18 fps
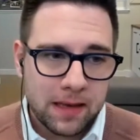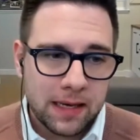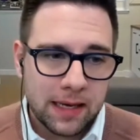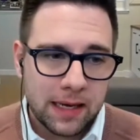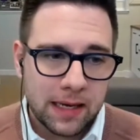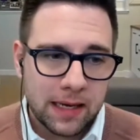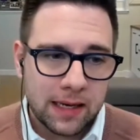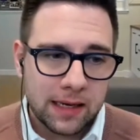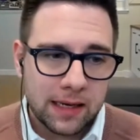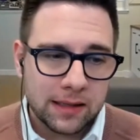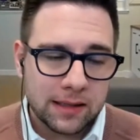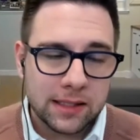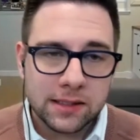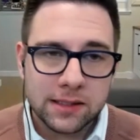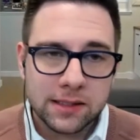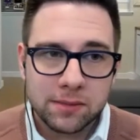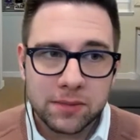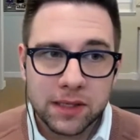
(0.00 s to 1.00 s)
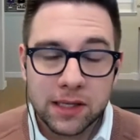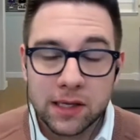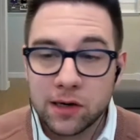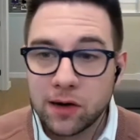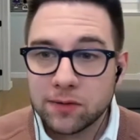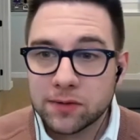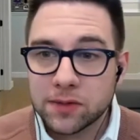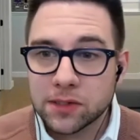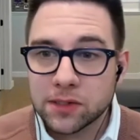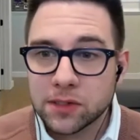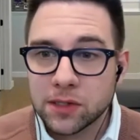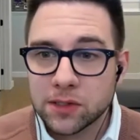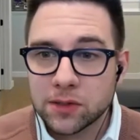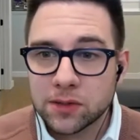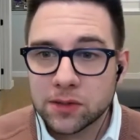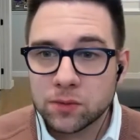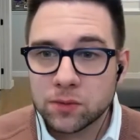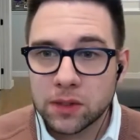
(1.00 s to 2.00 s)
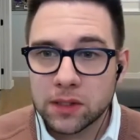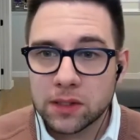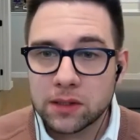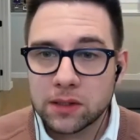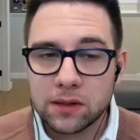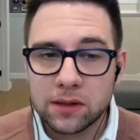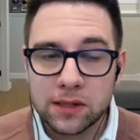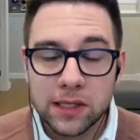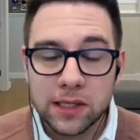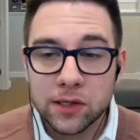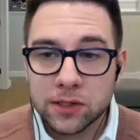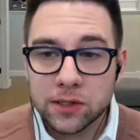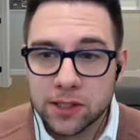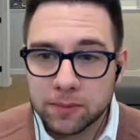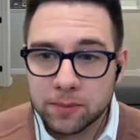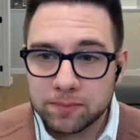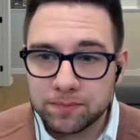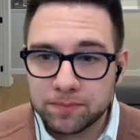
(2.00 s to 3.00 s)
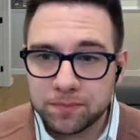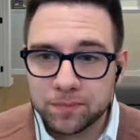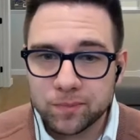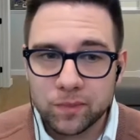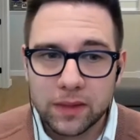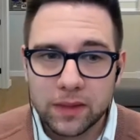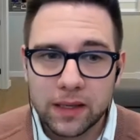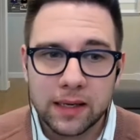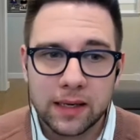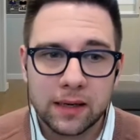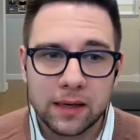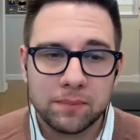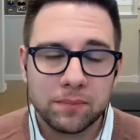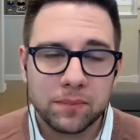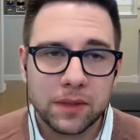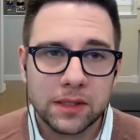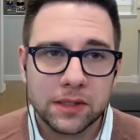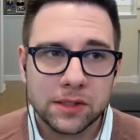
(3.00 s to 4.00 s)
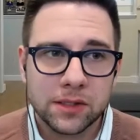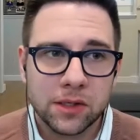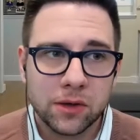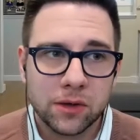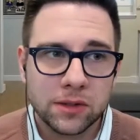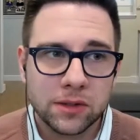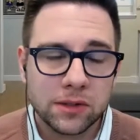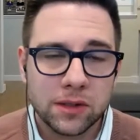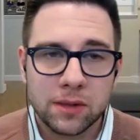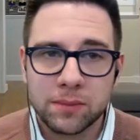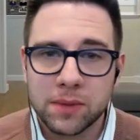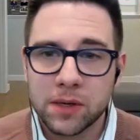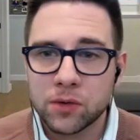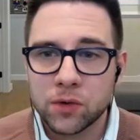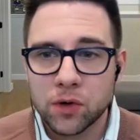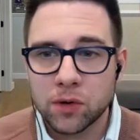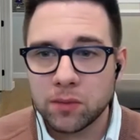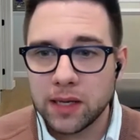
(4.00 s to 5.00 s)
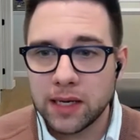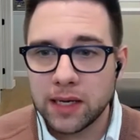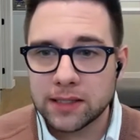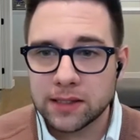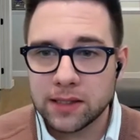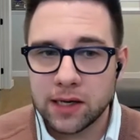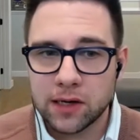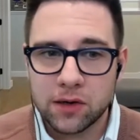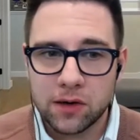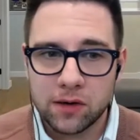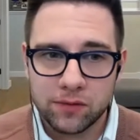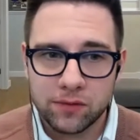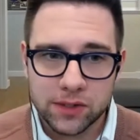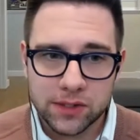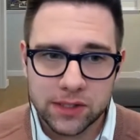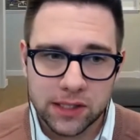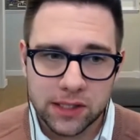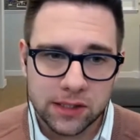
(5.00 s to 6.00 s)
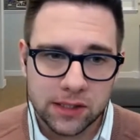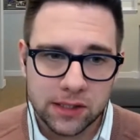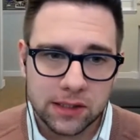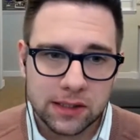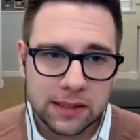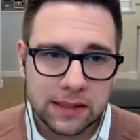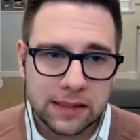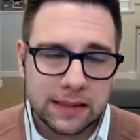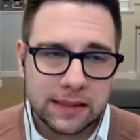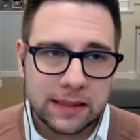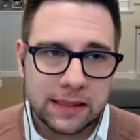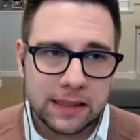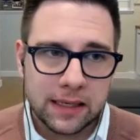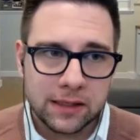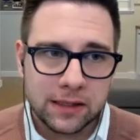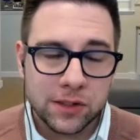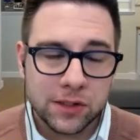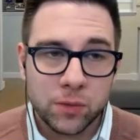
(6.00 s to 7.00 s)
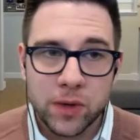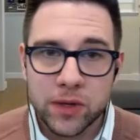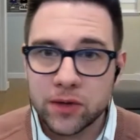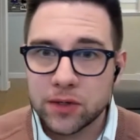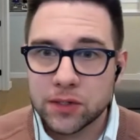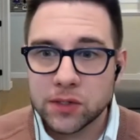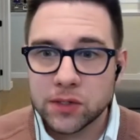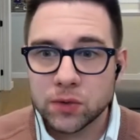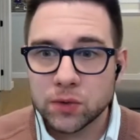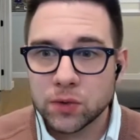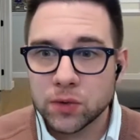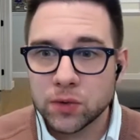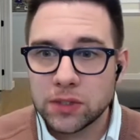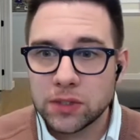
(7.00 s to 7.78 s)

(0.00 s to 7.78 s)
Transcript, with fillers: Uh, and that's something that often starts with leadership. Um, and so it's about normalizing that conversation. Uh, so whether it's through